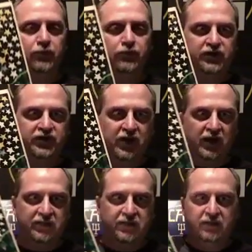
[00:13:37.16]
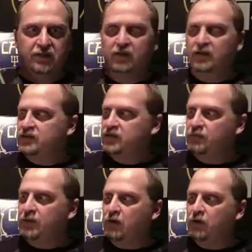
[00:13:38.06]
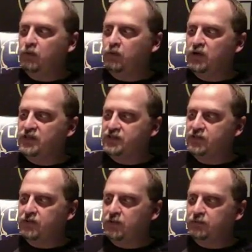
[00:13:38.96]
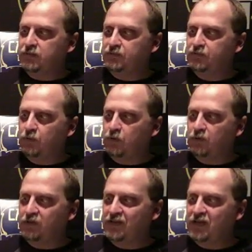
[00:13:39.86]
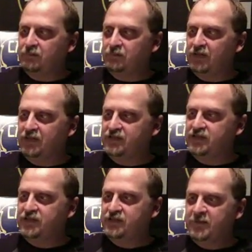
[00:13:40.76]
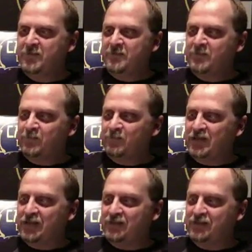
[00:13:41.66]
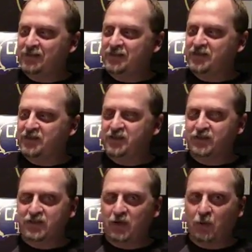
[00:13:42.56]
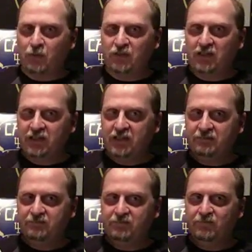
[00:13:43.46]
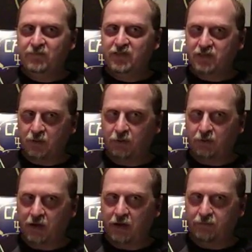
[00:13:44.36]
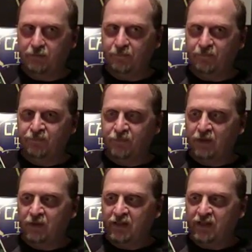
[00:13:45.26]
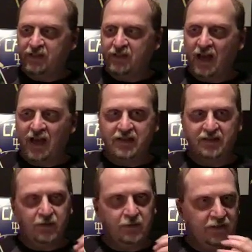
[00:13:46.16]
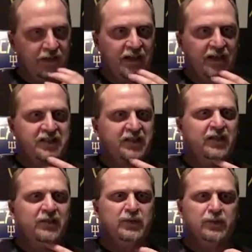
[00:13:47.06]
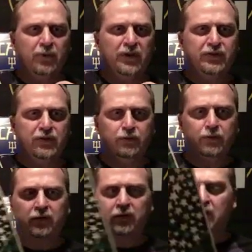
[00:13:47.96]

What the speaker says: Moonset. Joe Bauer was the drummer for the Youngbloods, and I think this is his only solo album. He died in the early 80s. I think it was a brain tumor.